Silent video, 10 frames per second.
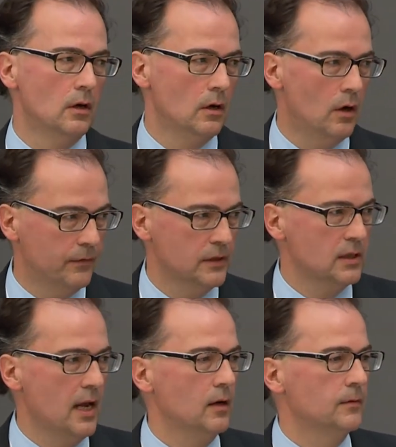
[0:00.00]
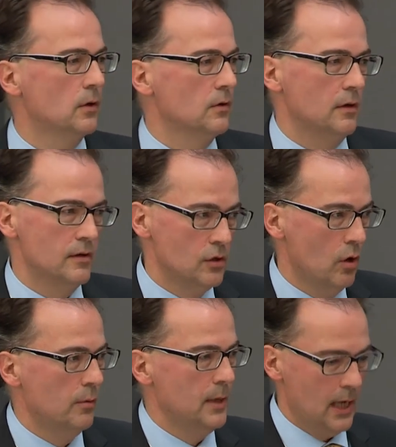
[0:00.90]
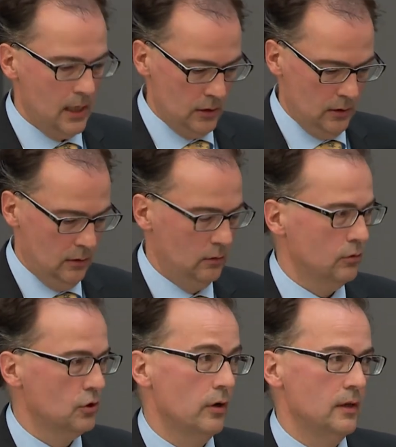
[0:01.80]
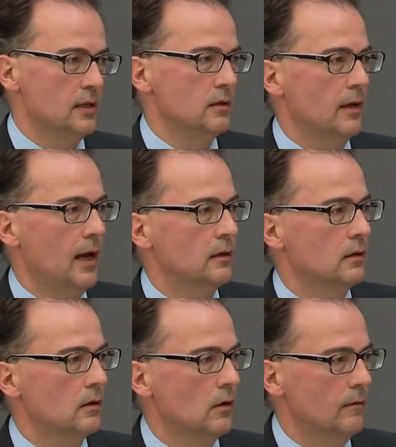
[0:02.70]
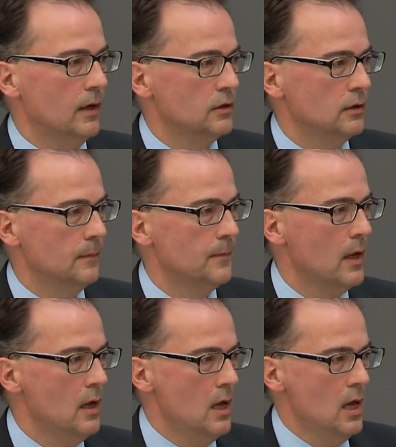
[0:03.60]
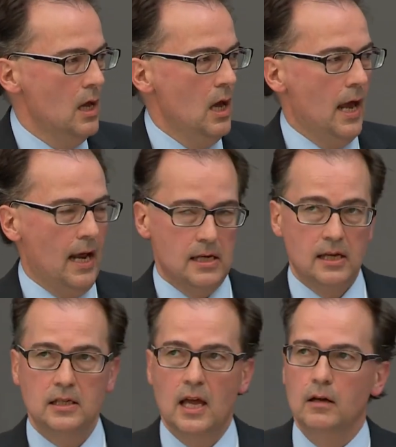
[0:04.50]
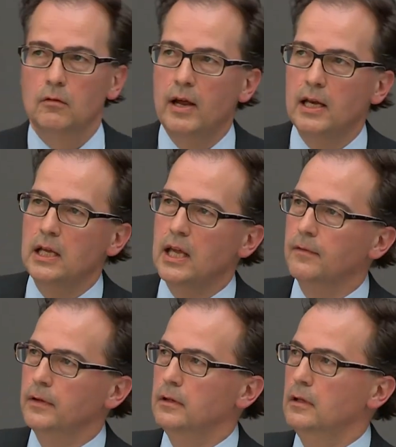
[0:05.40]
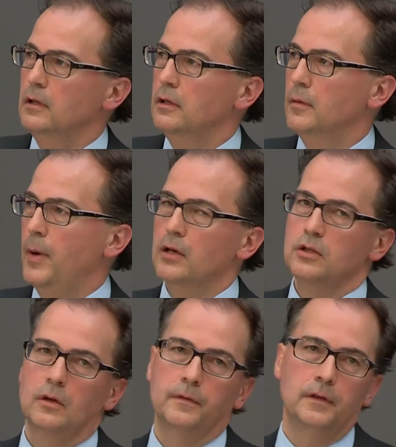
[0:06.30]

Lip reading: of the state, of course. There is no obligation to join this or that convention. And as I said already, given the budget of the